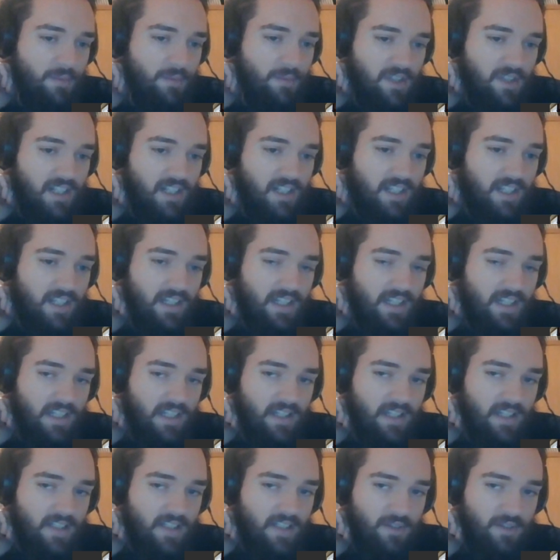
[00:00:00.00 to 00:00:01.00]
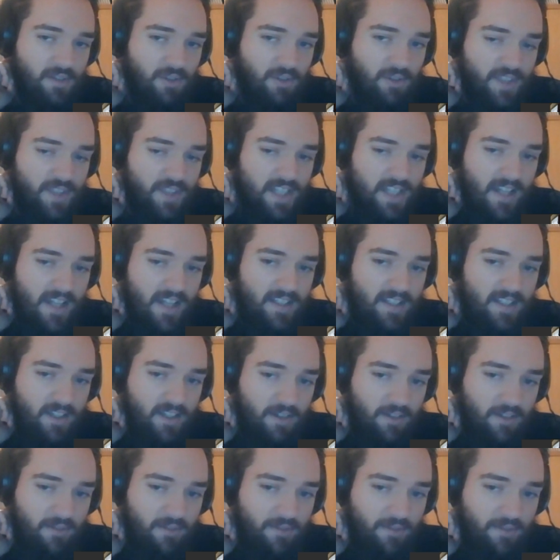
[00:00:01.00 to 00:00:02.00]
was clearly a sort of a
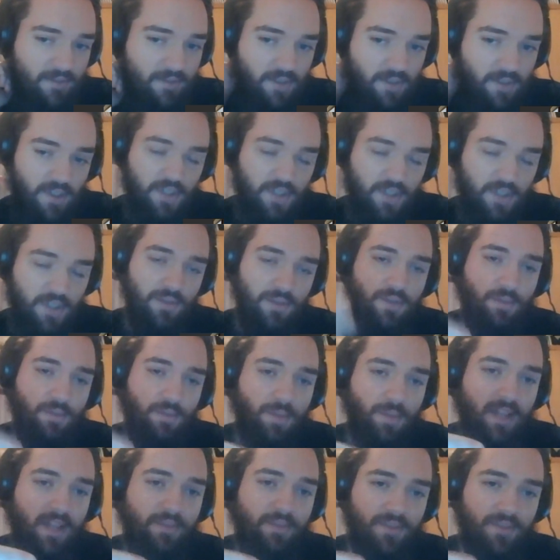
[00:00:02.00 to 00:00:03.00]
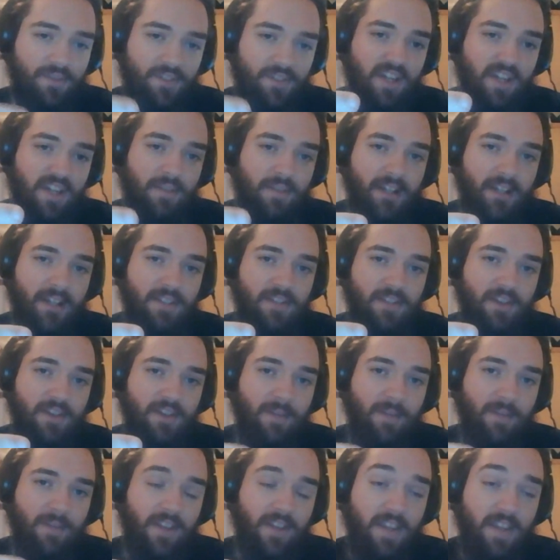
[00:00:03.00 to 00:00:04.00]
tactic of you play for a certain amount of
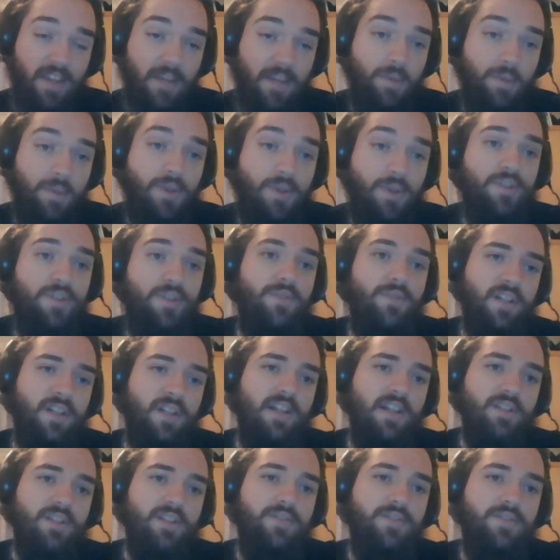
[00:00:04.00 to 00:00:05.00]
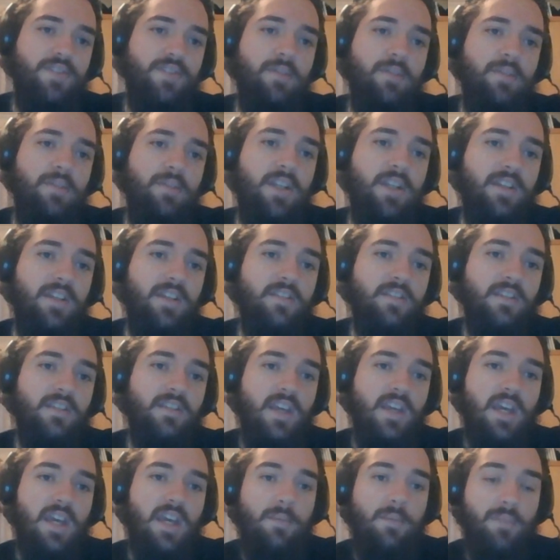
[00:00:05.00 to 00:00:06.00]
time and then they push for the last 15 minutes
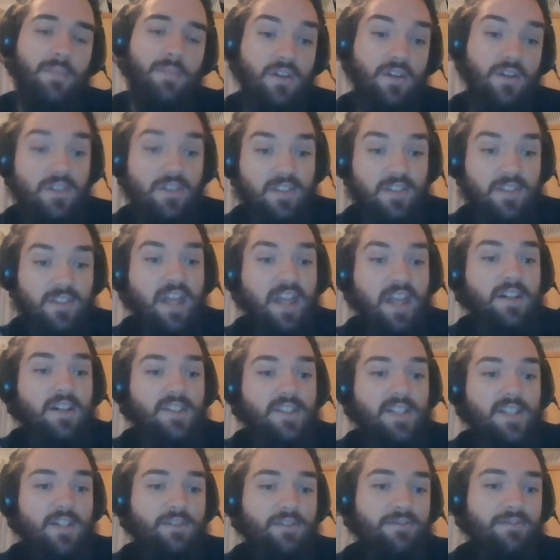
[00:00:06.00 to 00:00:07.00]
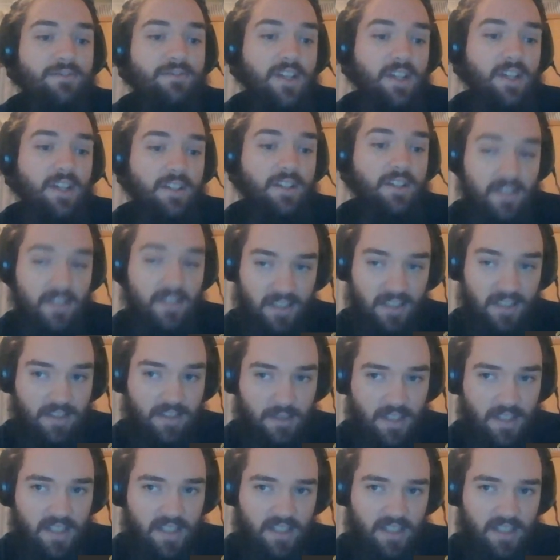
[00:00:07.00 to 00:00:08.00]
because they are so fit. Because
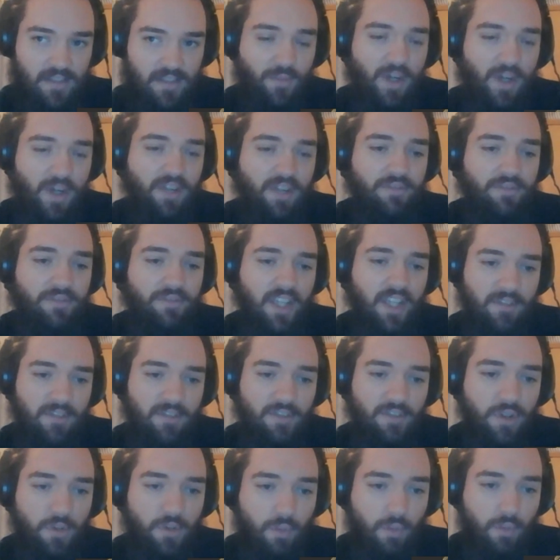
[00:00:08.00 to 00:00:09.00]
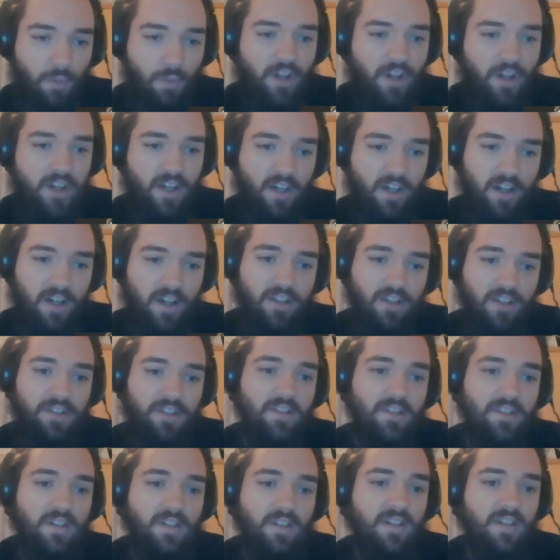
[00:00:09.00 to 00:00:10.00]
it's the one thing, if you can work hard,
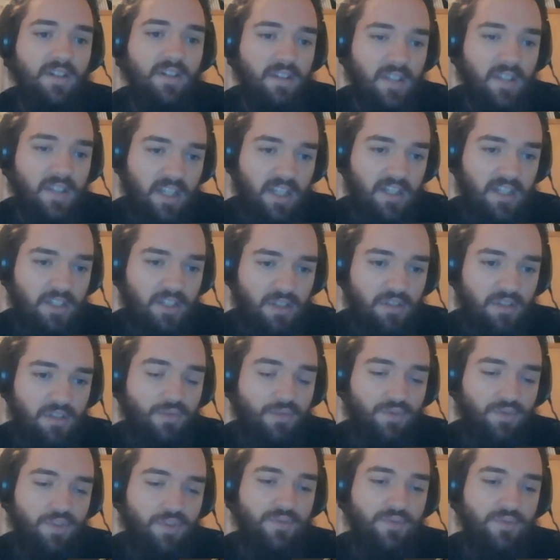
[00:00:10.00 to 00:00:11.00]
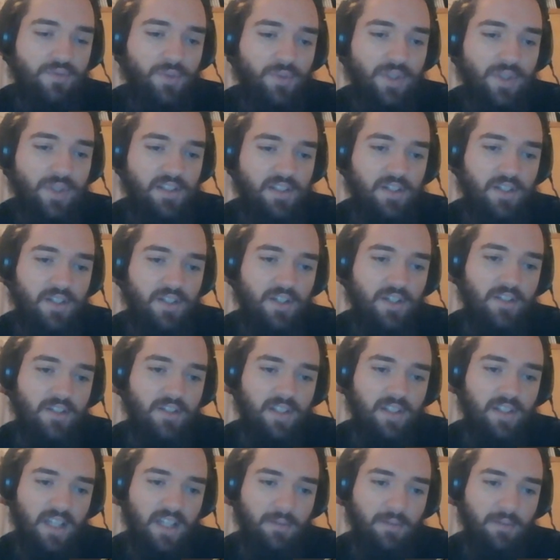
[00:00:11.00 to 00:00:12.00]
then you've always got a chance
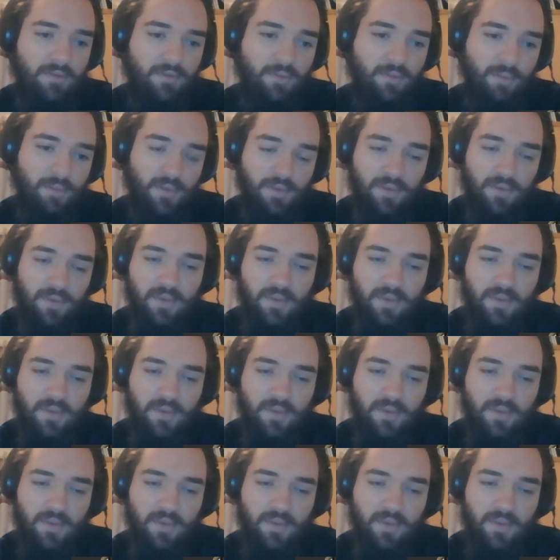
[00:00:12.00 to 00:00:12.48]
in a game of football.